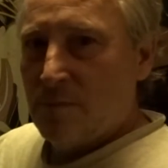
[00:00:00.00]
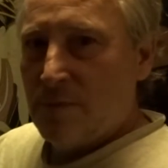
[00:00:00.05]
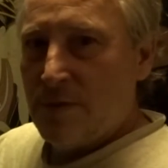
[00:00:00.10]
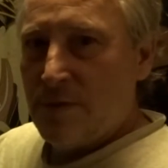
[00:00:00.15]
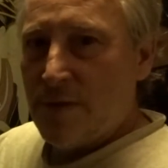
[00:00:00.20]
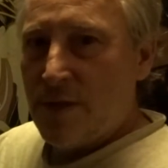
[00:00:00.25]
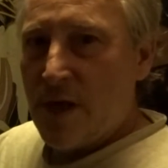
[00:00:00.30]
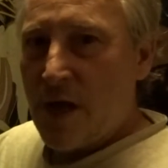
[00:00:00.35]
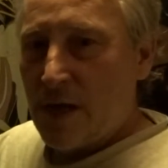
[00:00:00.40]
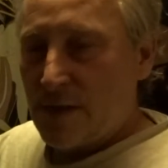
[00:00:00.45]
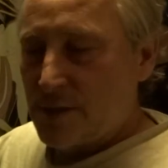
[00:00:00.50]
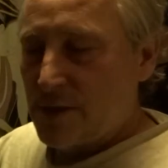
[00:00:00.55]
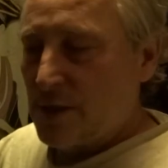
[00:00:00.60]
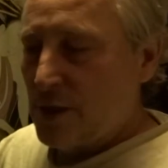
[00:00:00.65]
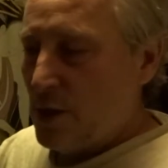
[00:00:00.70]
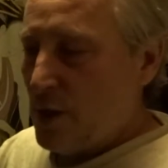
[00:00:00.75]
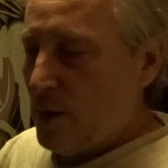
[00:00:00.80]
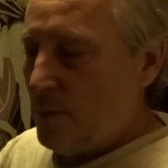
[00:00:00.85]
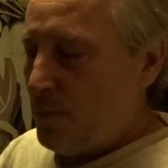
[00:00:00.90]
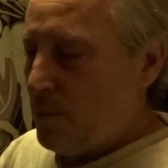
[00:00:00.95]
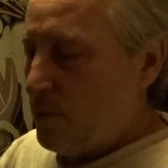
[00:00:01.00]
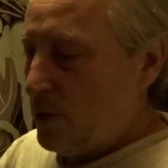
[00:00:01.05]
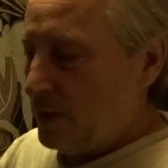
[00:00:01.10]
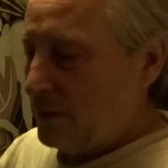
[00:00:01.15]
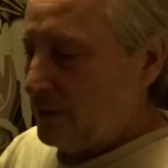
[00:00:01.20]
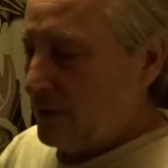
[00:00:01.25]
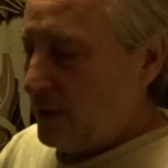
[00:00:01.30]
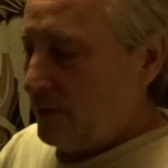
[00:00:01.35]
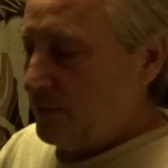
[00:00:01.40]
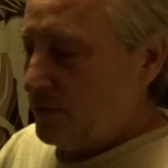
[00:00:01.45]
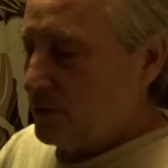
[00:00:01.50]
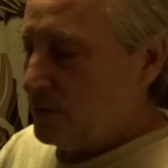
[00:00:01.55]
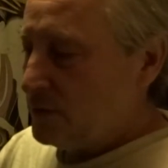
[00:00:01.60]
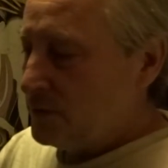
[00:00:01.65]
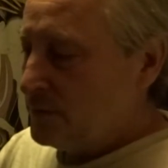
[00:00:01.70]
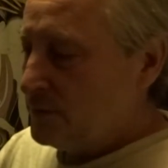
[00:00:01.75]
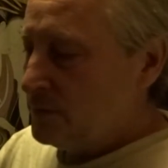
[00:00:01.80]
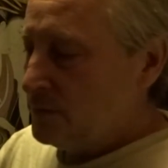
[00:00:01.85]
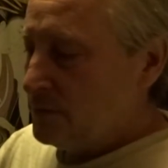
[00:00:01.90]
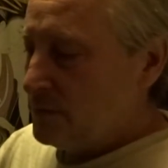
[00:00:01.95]
notching it up one level
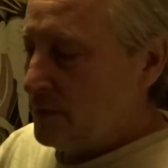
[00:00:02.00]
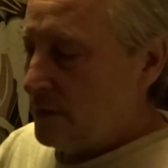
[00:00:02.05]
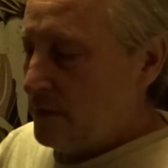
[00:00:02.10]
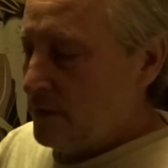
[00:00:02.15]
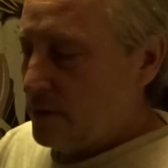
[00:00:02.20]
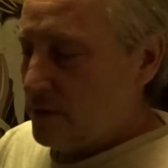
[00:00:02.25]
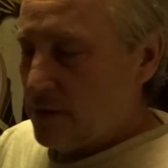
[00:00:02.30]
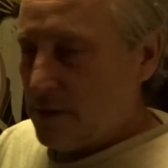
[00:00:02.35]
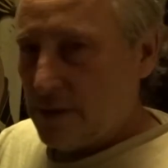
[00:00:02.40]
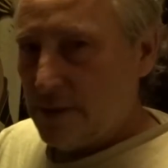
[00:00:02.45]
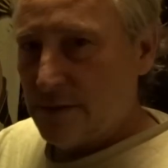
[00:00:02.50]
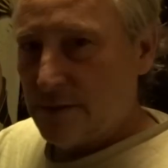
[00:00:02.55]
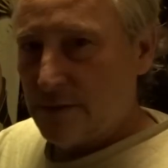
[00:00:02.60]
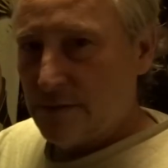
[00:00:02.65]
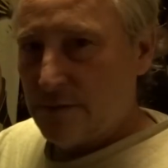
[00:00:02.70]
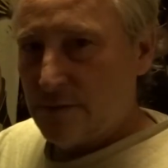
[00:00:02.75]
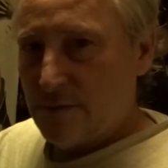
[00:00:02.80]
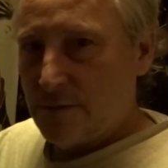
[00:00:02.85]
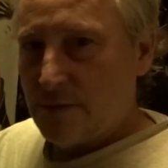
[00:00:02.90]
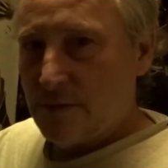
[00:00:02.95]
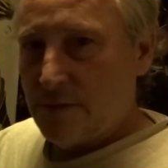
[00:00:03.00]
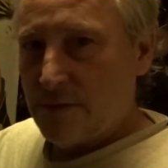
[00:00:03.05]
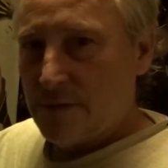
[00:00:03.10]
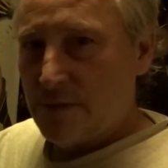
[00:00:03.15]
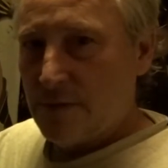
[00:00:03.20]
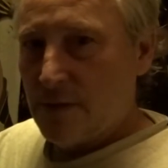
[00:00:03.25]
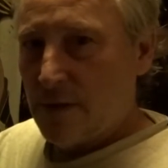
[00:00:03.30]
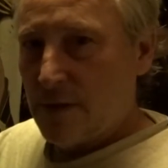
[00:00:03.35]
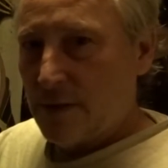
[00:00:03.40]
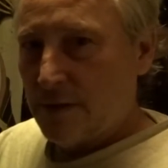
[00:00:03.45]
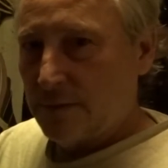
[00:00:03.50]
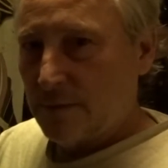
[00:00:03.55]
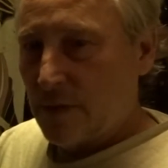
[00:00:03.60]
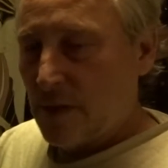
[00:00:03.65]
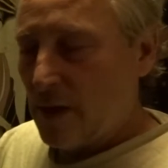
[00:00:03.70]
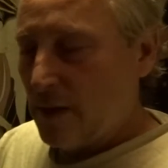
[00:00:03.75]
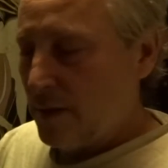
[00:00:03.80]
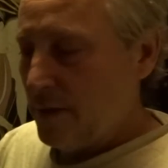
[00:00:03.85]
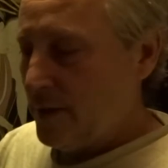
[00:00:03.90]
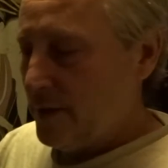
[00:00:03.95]
in
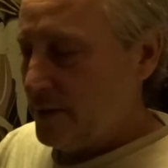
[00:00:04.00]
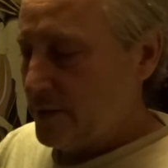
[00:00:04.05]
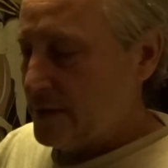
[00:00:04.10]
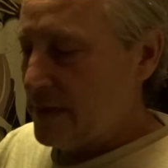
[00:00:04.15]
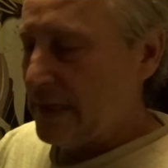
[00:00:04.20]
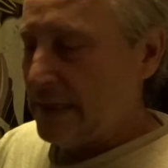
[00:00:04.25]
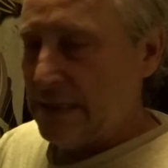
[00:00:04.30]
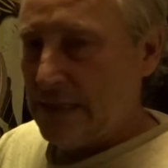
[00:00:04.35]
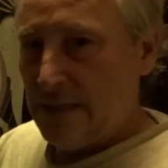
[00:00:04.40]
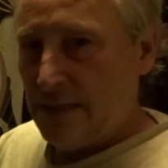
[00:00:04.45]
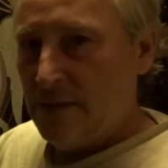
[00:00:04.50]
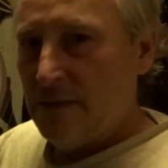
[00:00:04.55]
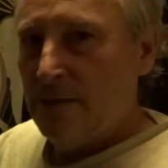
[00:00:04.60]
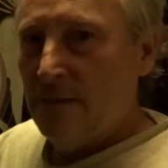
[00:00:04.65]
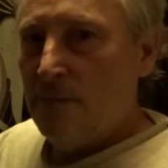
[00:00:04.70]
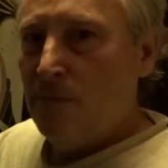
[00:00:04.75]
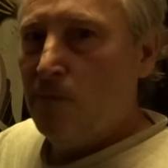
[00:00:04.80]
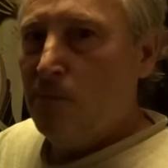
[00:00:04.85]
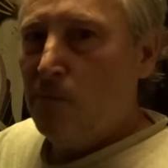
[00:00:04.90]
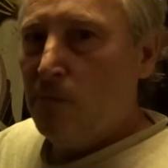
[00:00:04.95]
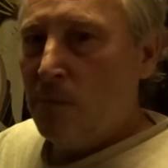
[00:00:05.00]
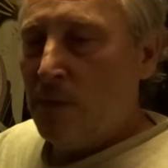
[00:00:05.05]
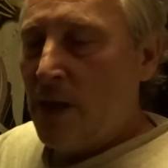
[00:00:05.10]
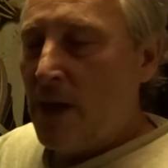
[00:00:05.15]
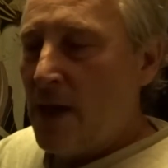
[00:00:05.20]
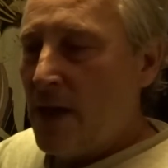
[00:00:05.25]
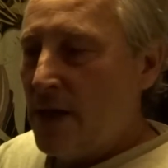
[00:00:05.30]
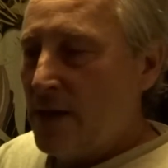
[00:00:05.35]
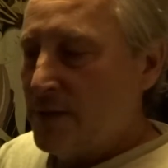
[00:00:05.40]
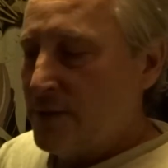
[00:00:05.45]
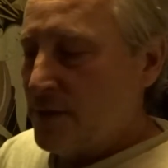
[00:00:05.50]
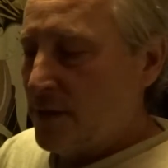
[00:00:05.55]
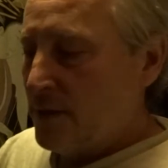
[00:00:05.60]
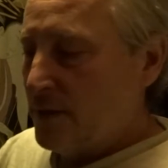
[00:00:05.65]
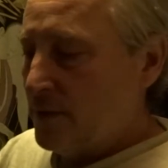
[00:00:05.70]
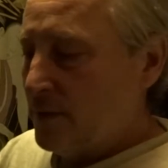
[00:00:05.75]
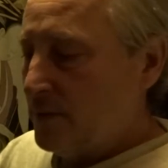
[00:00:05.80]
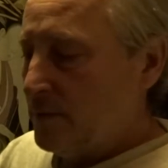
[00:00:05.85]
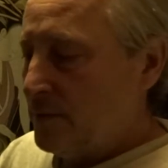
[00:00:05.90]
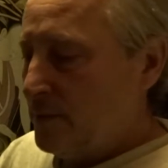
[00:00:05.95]
technique, and
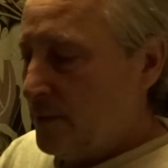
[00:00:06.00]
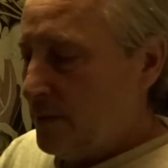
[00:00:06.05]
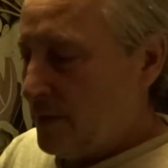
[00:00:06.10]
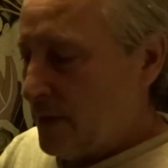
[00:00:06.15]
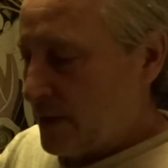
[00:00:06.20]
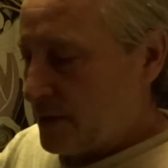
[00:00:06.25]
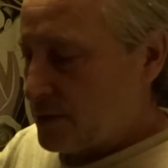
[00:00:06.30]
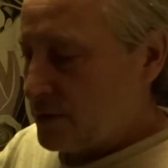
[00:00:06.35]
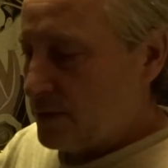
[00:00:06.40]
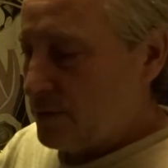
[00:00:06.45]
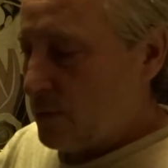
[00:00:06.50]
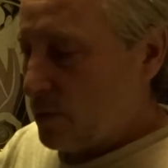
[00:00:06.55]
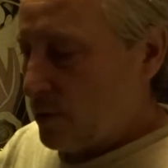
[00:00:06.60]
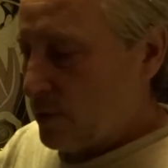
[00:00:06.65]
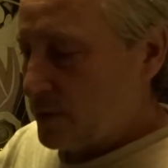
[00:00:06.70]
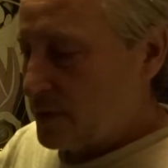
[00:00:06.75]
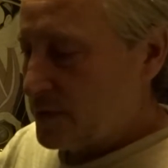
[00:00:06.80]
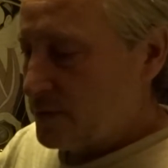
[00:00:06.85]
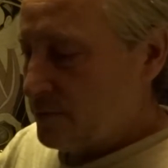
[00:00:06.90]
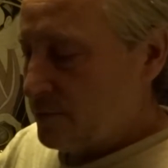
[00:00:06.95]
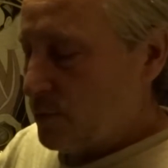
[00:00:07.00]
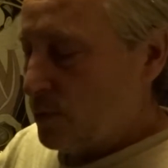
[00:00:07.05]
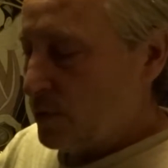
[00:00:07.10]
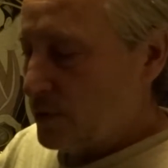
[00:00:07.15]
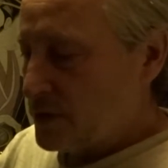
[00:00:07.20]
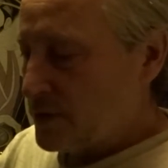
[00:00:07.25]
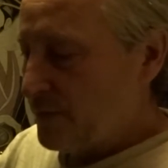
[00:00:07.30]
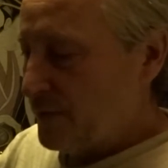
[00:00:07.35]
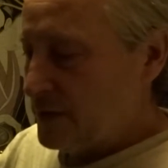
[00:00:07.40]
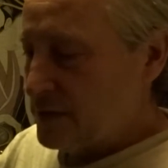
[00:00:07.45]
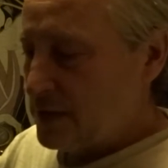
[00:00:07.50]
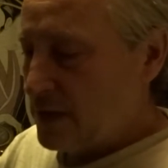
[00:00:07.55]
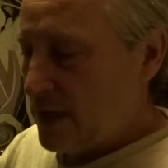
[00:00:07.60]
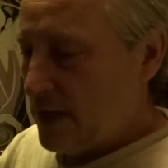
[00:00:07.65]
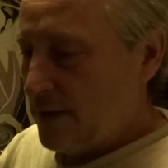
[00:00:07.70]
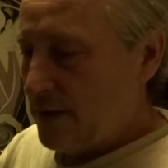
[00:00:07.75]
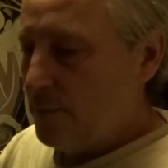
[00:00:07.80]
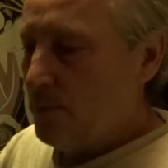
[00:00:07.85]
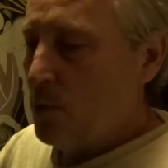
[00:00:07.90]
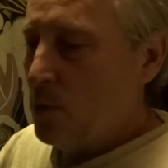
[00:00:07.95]
actually more
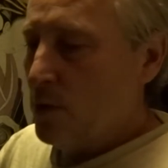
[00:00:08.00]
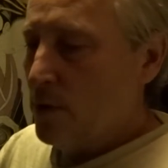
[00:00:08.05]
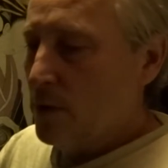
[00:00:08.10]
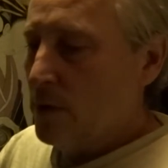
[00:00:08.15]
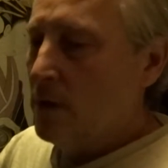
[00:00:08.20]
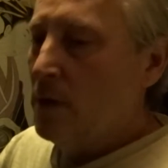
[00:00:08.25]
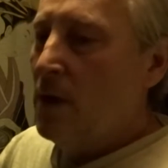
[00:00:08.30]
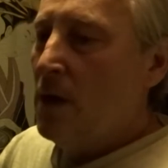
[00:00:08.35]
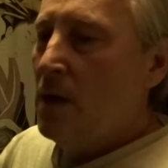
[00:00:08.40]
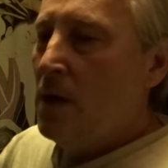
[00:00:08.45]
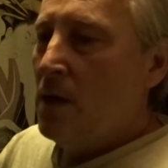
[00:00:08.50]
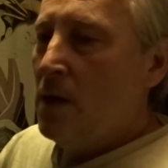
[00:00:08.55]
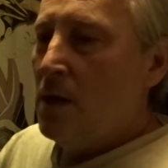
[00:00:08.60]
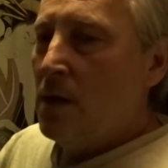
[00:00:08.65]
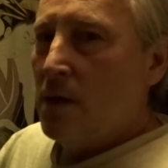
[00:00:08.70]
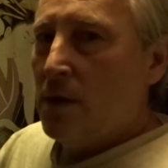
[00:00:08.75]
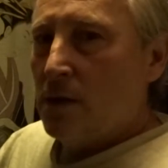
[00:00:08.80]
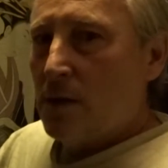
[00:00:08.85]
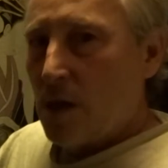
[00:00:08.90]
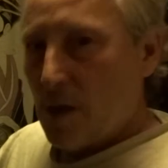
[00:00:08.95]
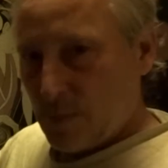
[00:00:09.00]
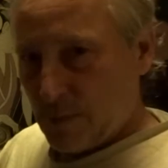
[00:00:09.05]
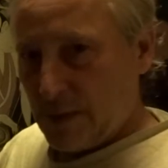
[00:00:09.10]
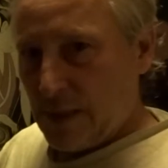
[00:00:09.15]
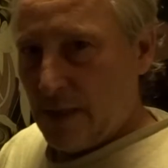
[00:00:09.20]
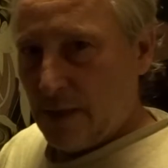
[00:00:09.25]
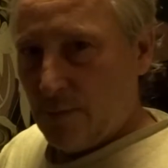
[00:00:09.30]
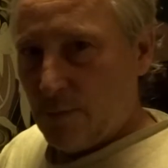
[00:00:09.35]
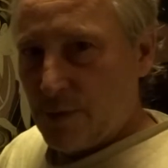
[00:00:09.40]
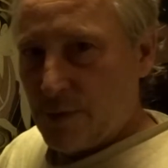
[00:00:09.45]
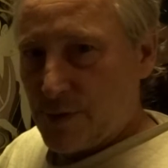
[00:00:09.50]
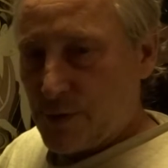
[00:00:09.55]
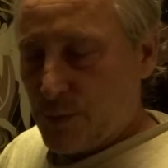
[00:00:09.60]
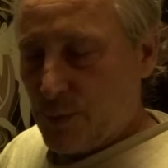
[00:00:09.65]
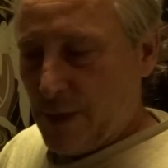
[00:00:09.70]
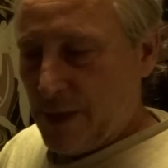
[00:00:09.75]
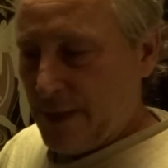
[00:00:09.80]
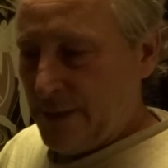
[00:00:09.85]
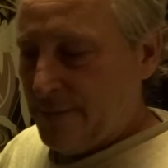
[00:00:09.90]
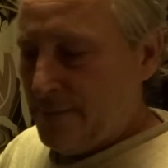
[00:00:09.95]
sophisticated, more complicated with the
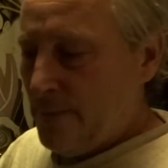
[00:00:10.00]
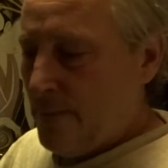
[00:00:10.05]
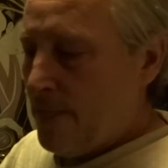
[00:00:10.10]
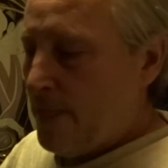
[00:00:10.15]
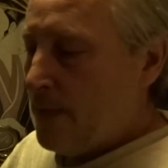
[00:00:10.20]
swing.